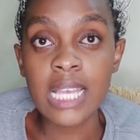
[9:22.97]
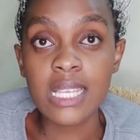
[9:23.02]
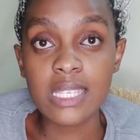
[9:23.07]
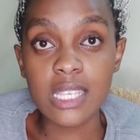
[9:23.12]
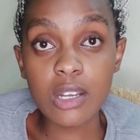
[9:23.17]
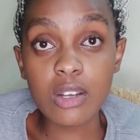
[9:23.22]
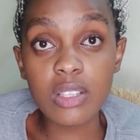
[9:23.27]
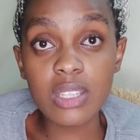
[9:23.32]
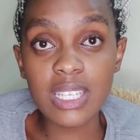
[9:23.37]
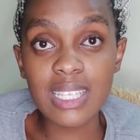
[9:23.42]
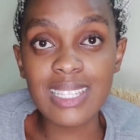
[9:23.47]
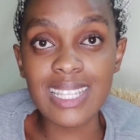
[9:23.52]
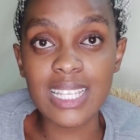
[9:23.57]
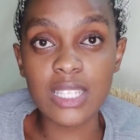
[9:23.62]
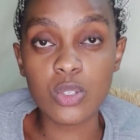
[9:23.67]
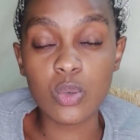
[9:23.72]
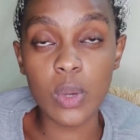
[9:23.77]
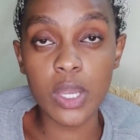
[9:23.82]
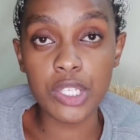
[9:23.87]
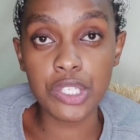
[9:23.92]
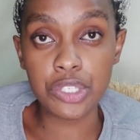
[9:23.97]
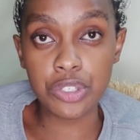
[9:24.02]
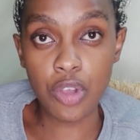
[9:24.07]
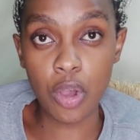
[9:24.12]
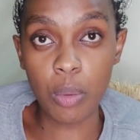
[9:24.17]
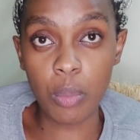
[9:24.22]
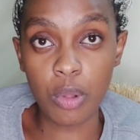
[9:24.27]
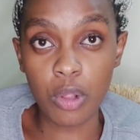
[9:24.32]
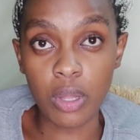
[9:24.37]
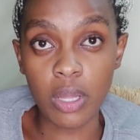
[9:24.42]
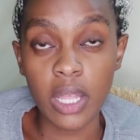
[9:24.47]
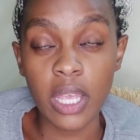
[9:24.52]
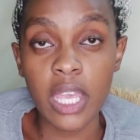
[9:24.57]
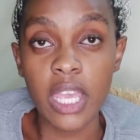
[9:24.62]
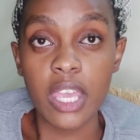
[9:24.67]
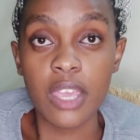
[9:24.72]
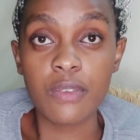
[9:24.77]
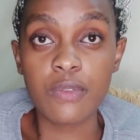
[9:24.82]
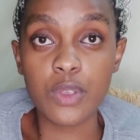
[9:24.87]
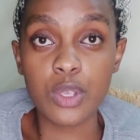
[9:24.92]
Second thing that's quite normal
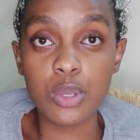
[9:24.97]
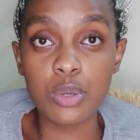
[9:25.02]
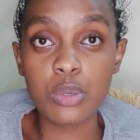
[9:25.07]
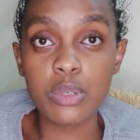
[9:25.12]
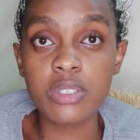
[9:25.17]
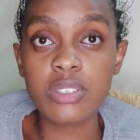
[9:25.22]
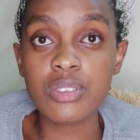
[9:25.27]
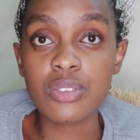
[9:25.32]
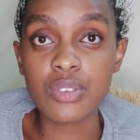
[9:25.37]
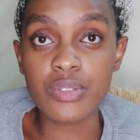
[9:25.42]
if you use